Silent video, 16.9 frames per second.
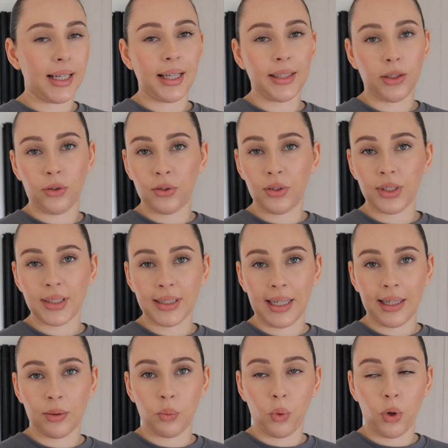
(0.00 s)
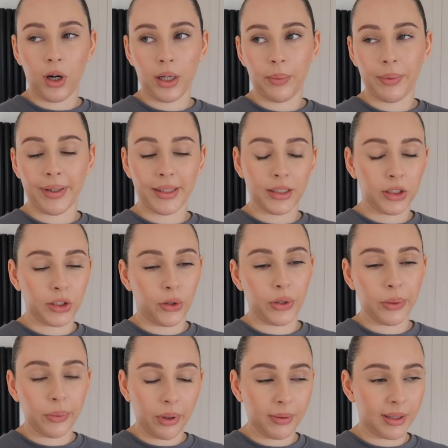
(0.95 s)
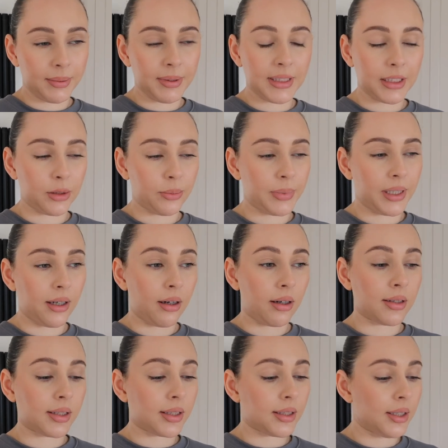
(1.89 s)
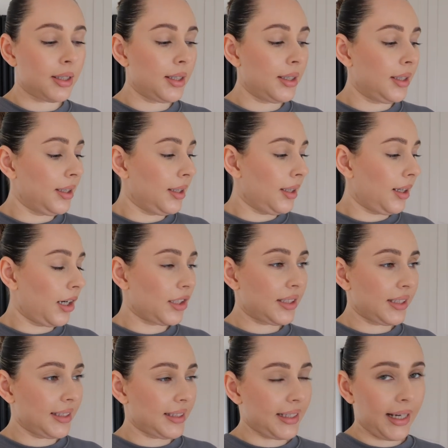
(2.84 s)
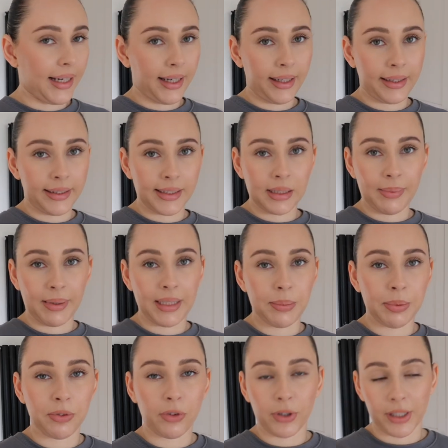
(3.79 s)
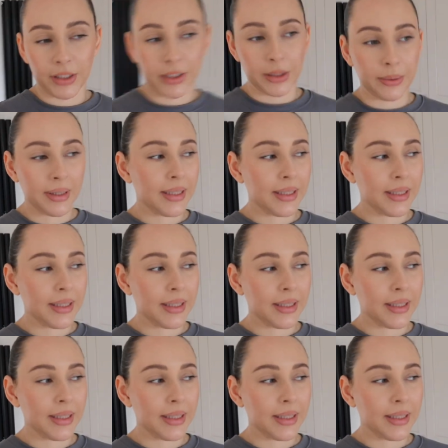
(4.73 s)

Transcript: And you'll understand why when I show you what I'm gonna be doing, because I just need to get a clear space before I could do